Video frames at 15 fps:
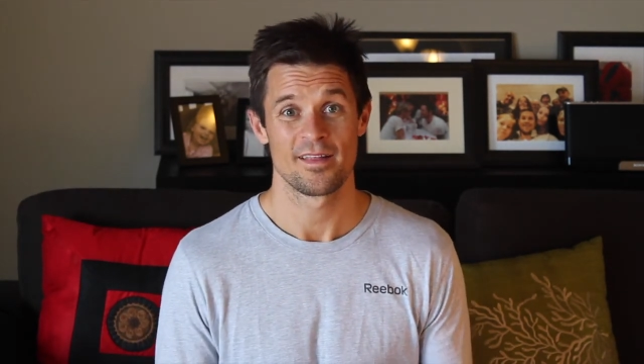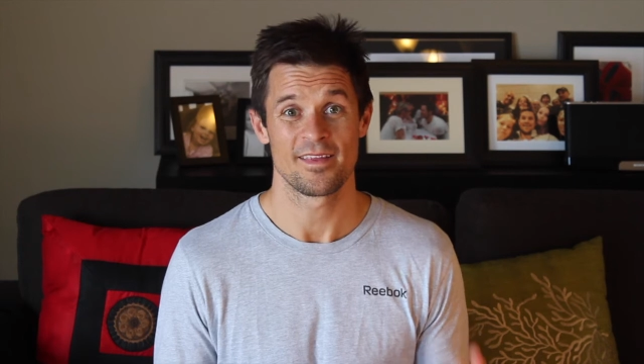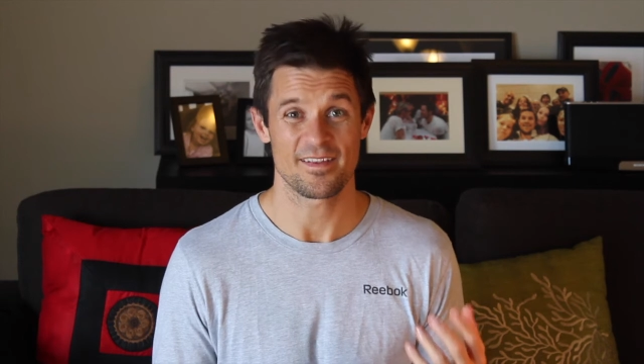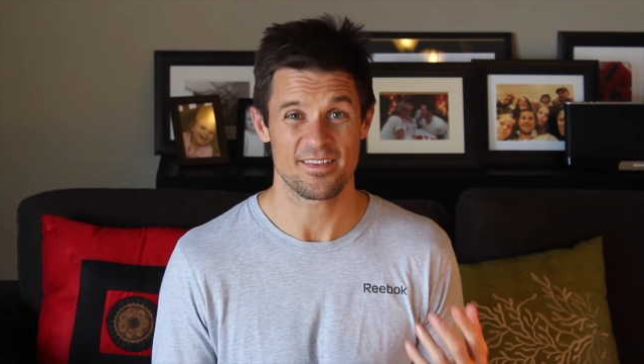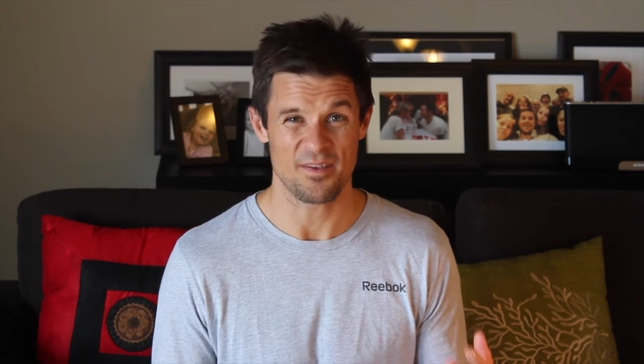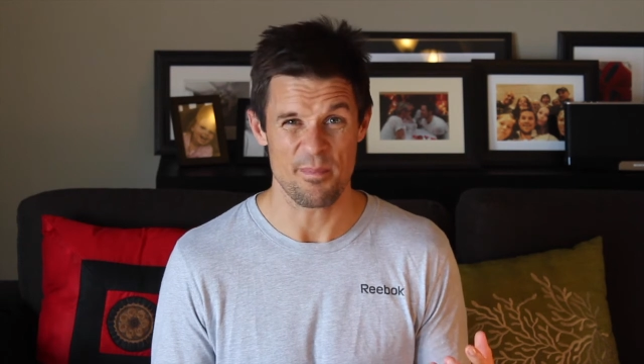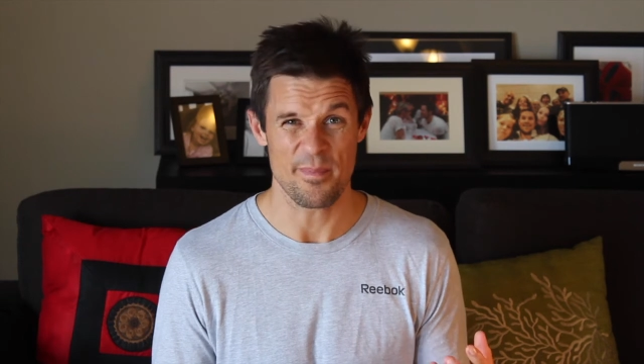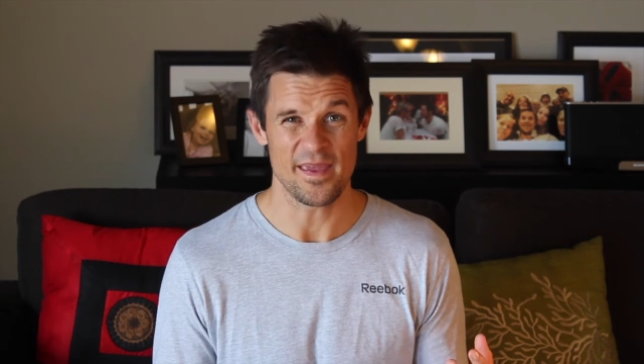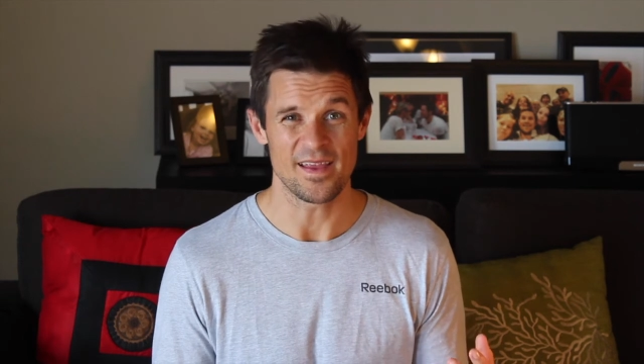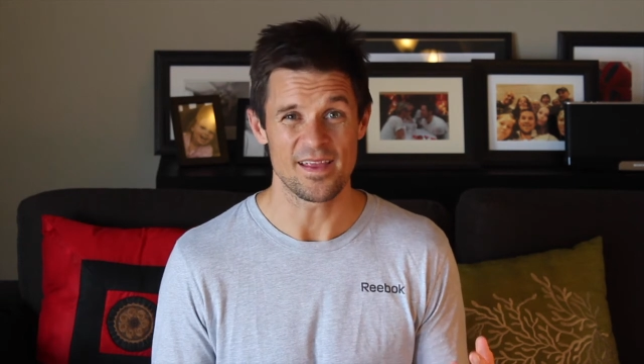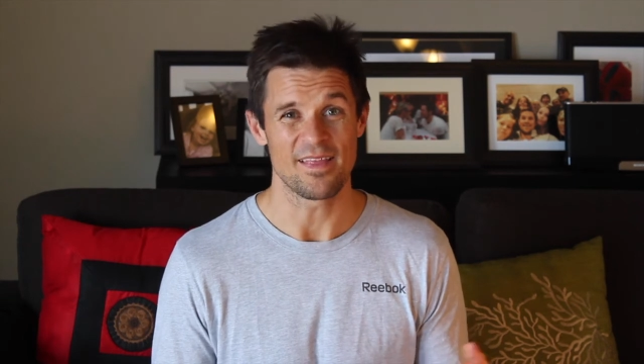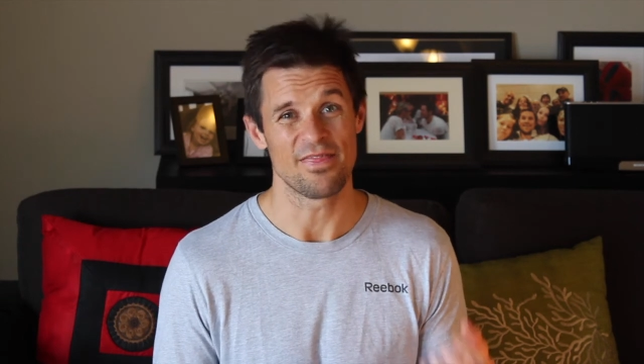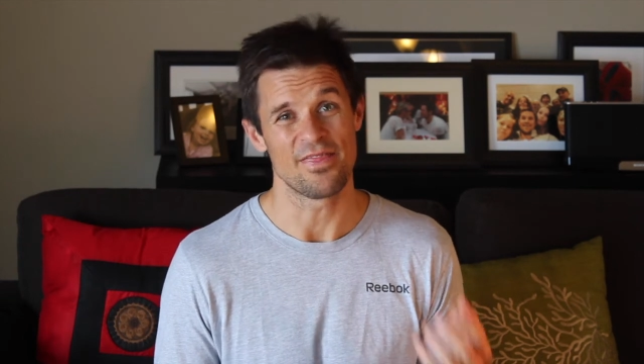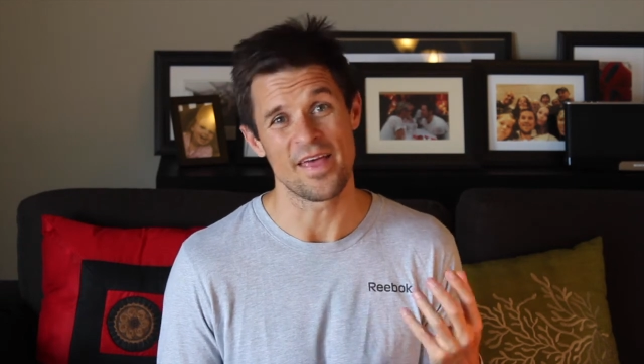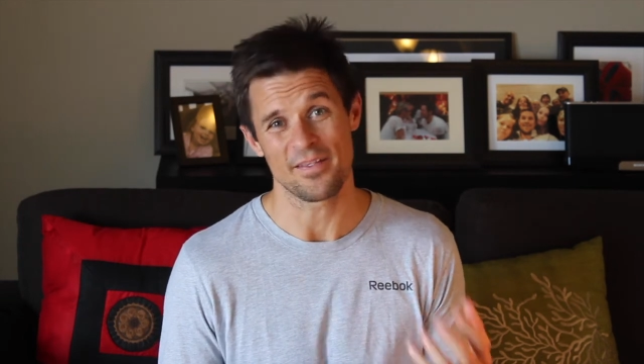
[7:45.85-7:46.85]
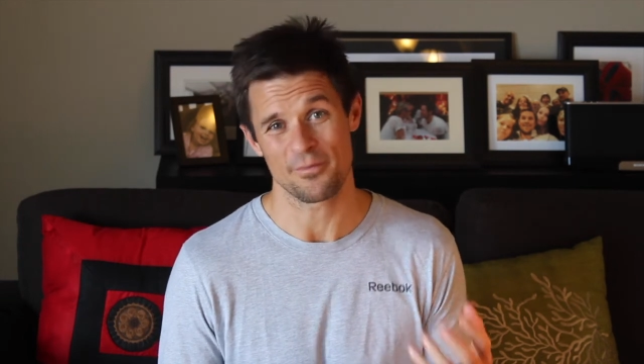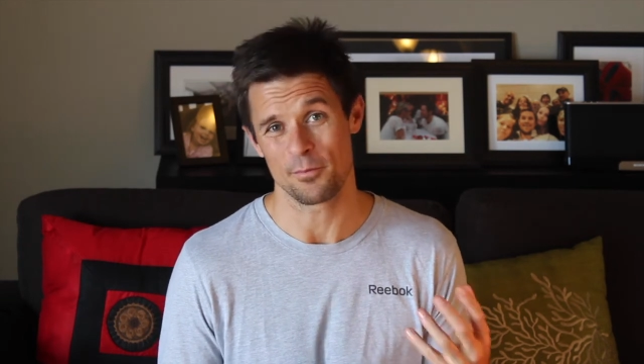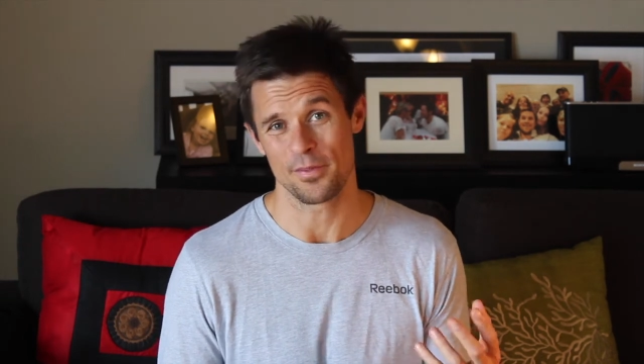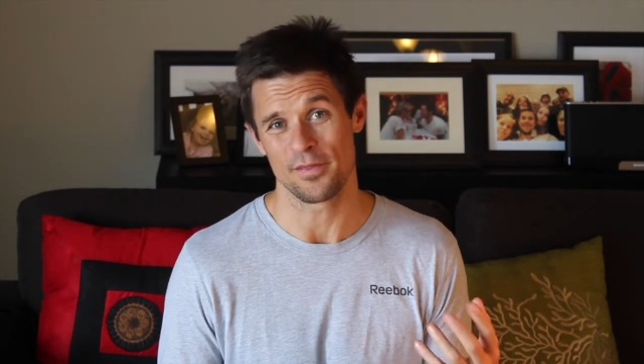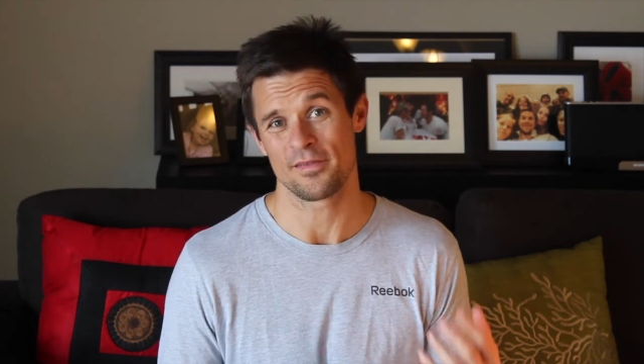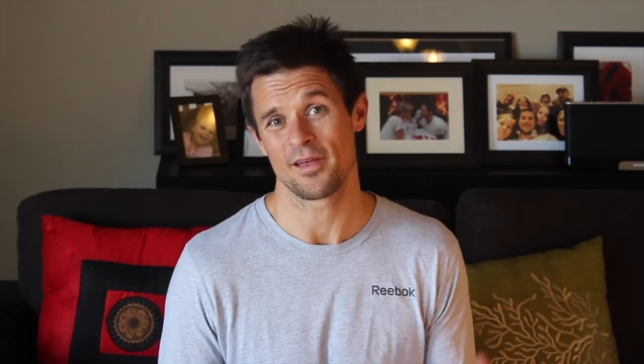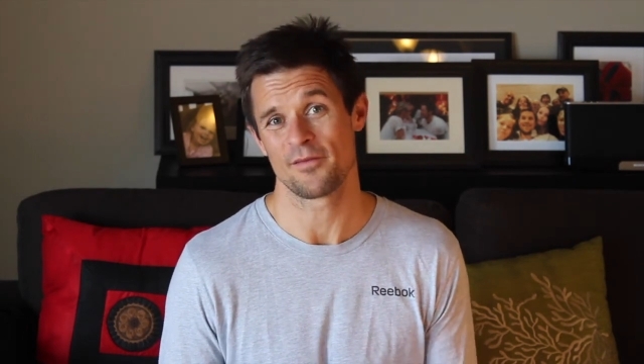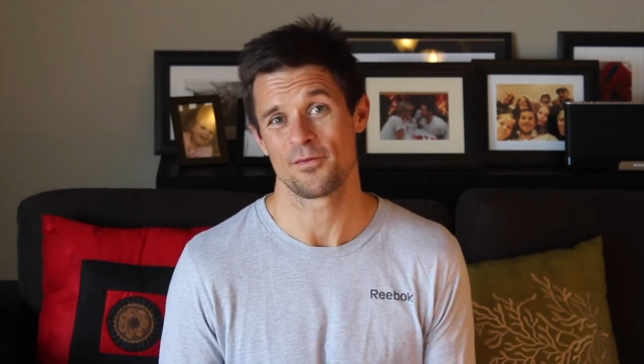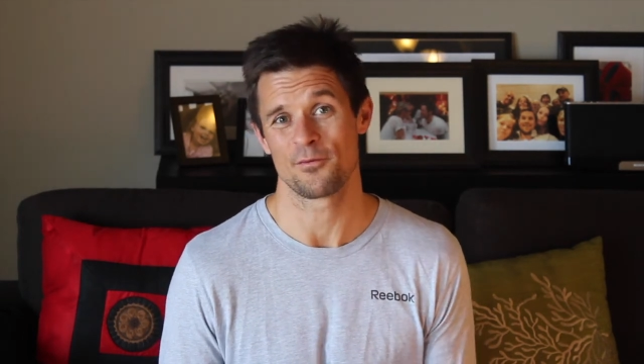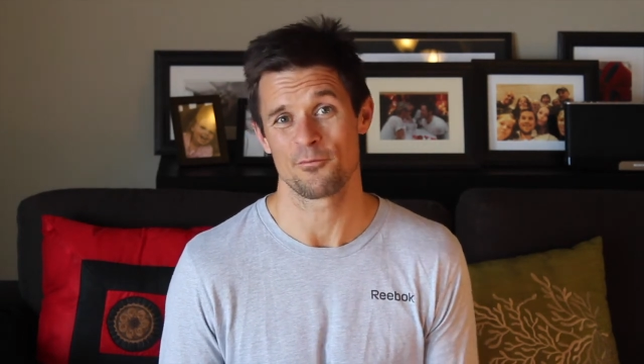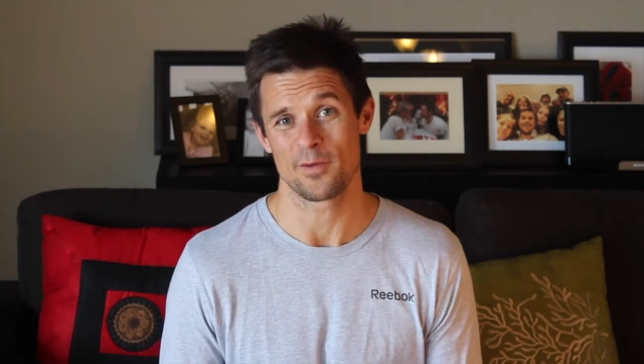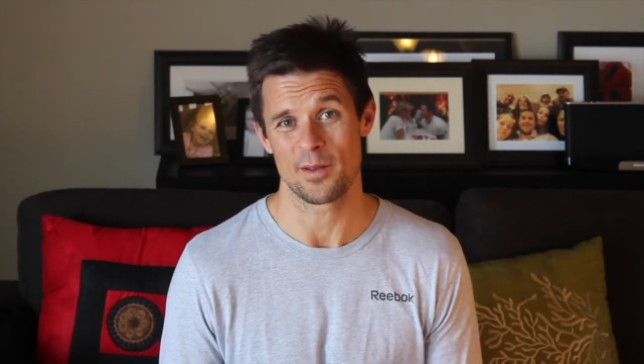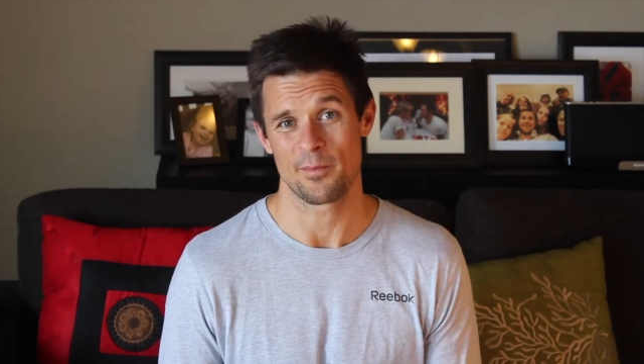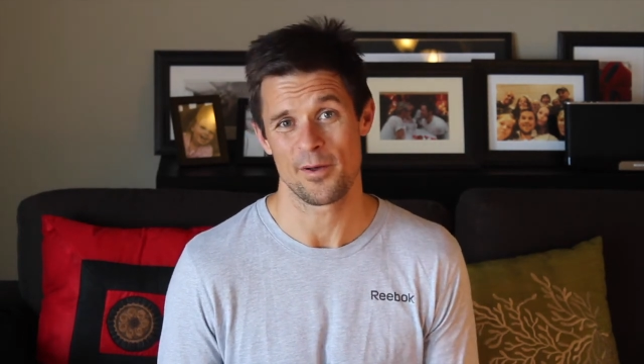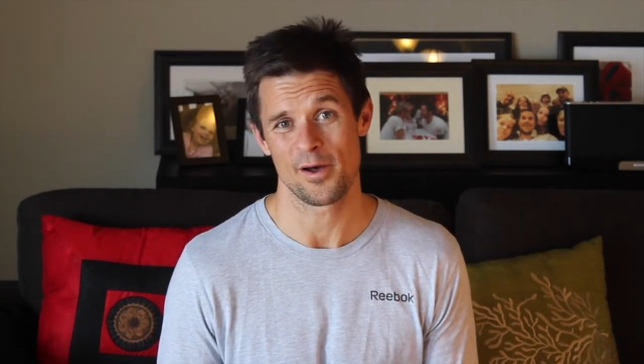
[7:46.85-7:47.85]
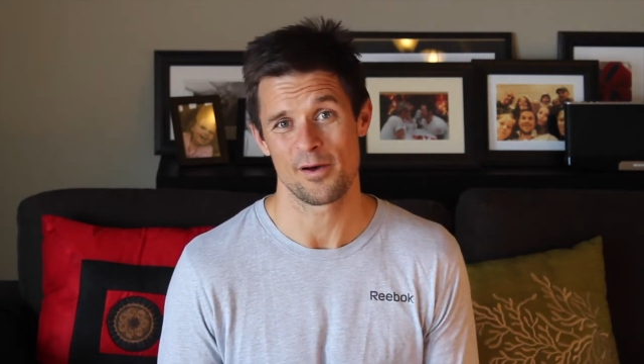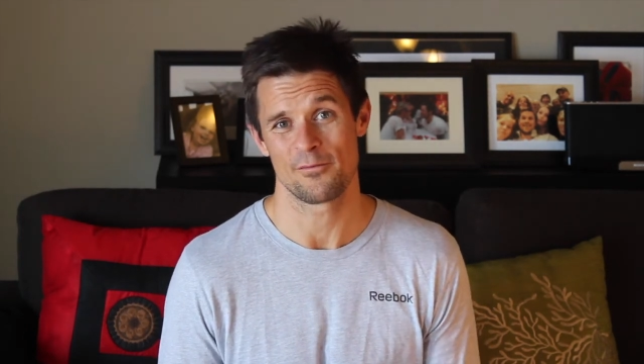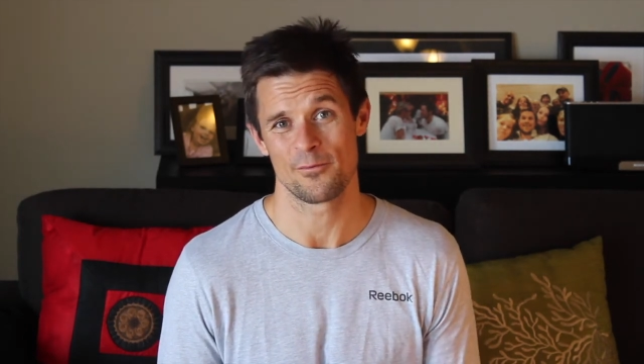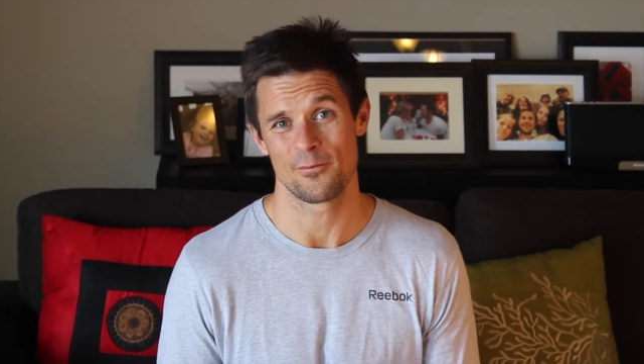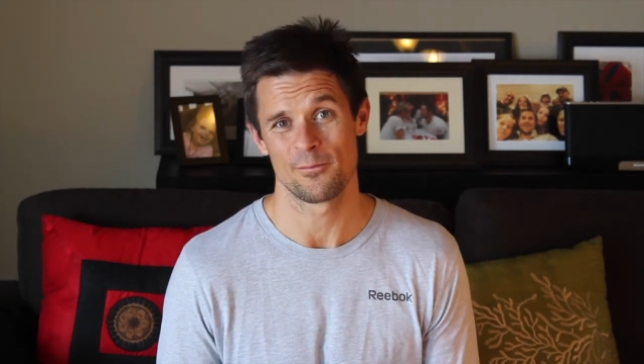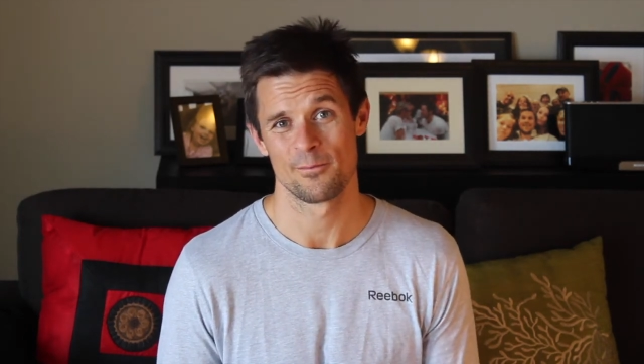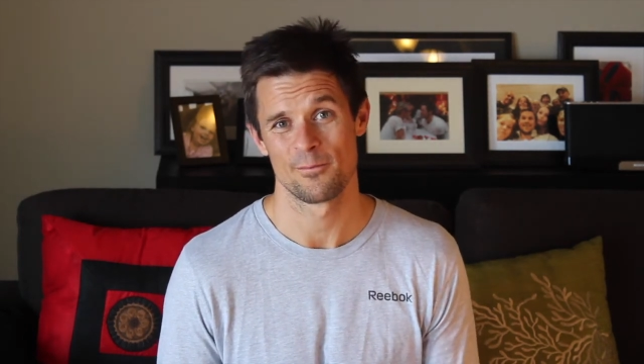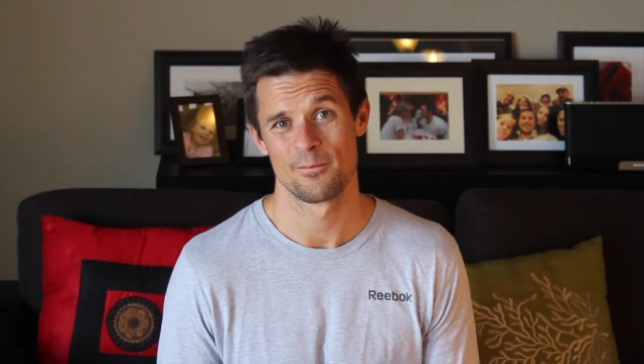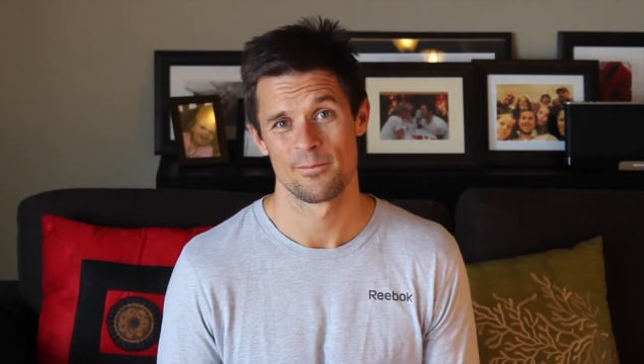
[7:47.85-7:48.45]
Now, to me, that's where this stuff is really powerful.